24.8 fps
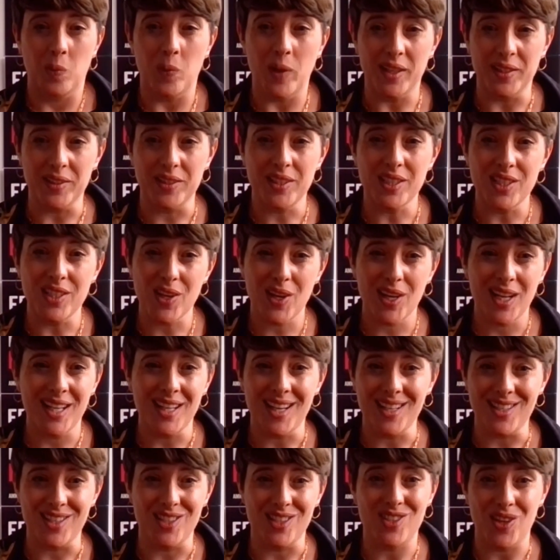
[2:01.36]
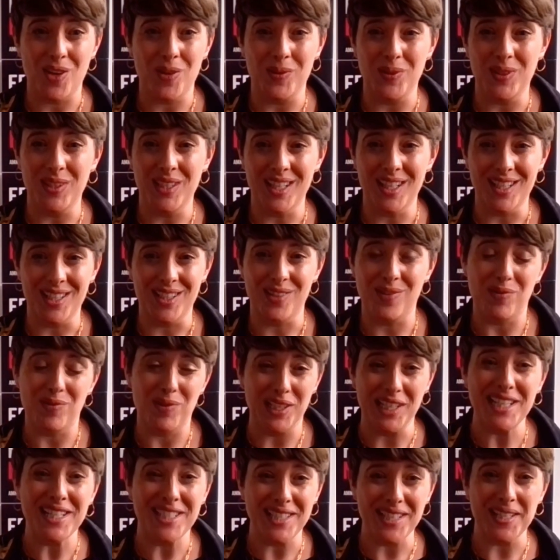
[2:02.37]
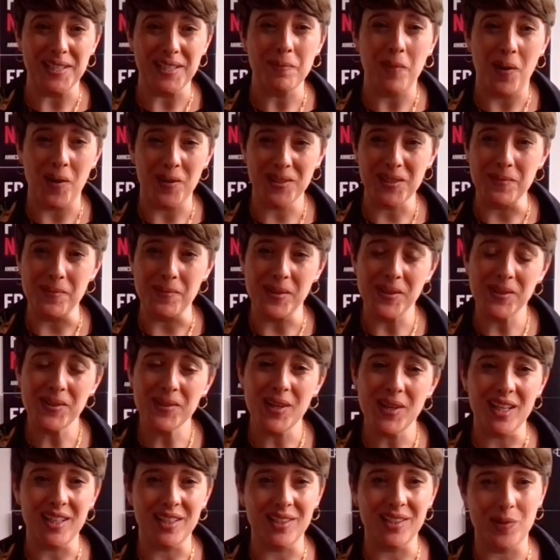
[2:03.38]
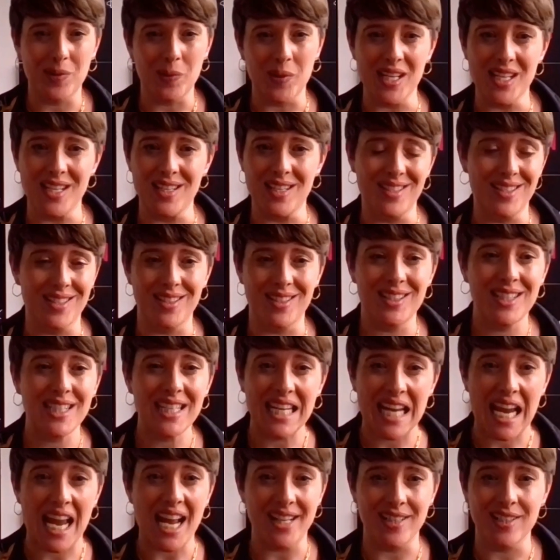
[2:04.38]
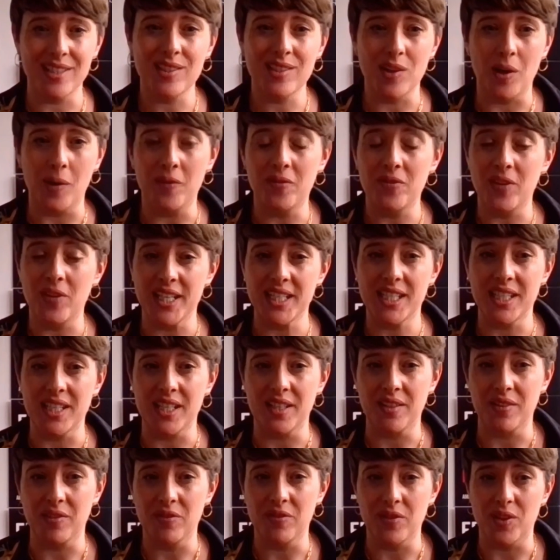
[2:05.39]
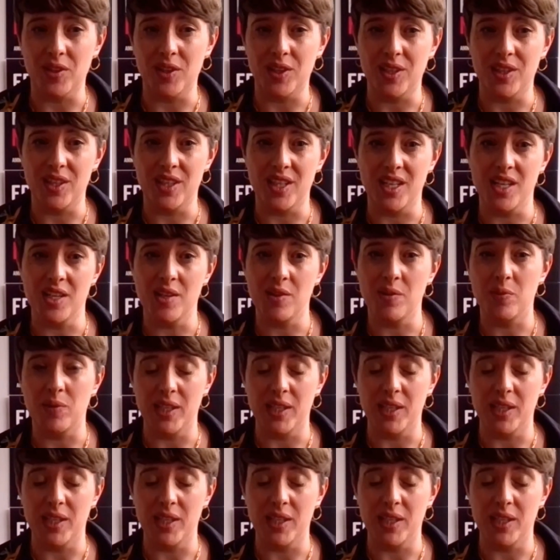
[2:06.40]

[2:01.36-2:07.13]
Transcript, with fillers: Well, today has shown that release is possible, and we just can't stop fighting for the